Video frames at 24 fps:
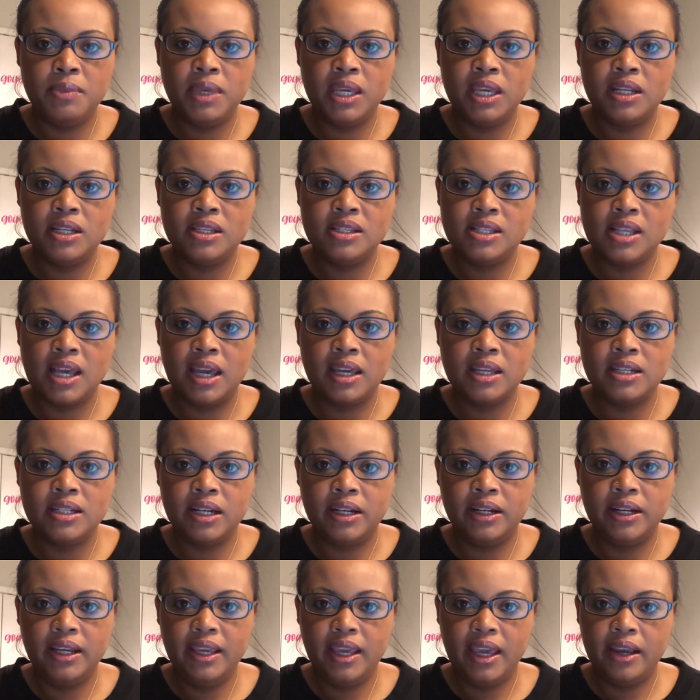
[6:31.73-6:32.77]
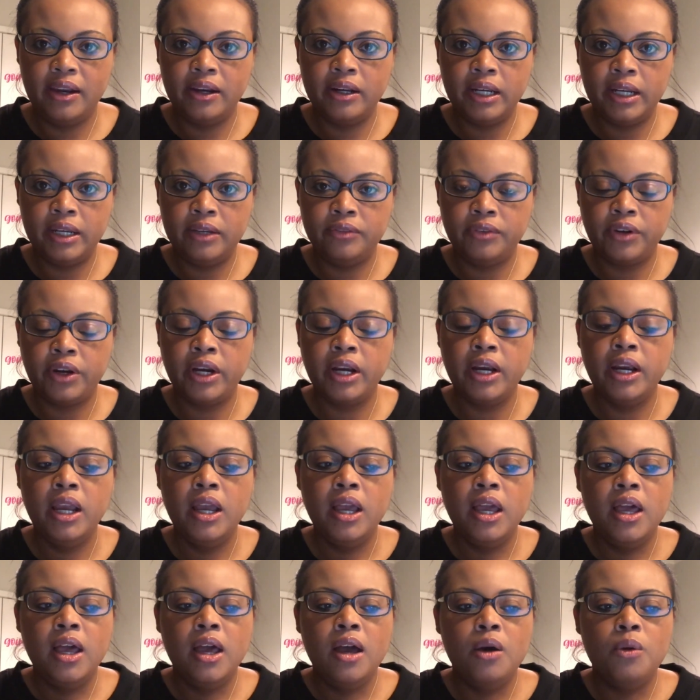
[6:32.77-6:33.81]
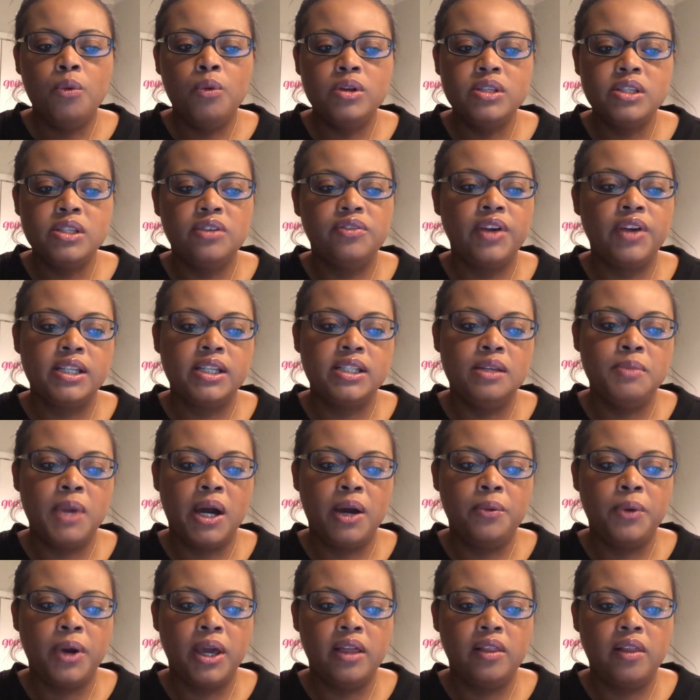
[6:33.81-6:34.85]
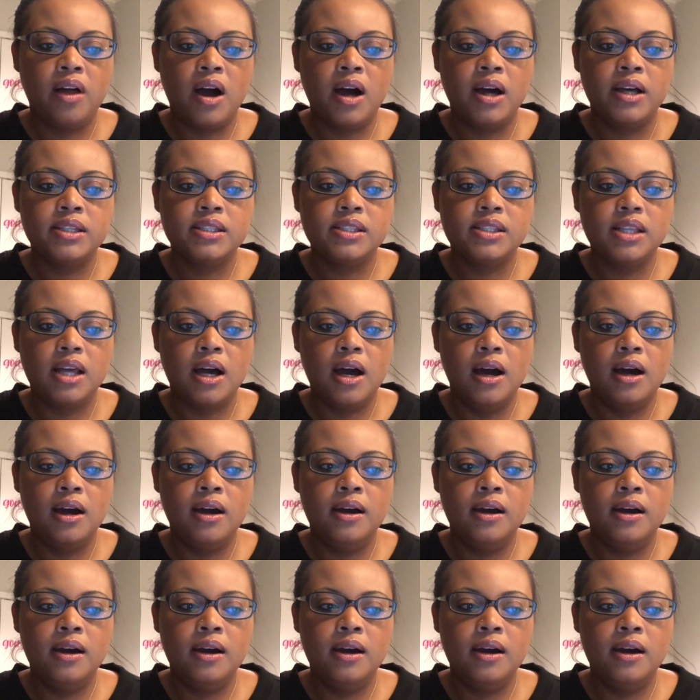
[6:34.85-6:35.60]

being a secondary caregiver was affecting my weight loss.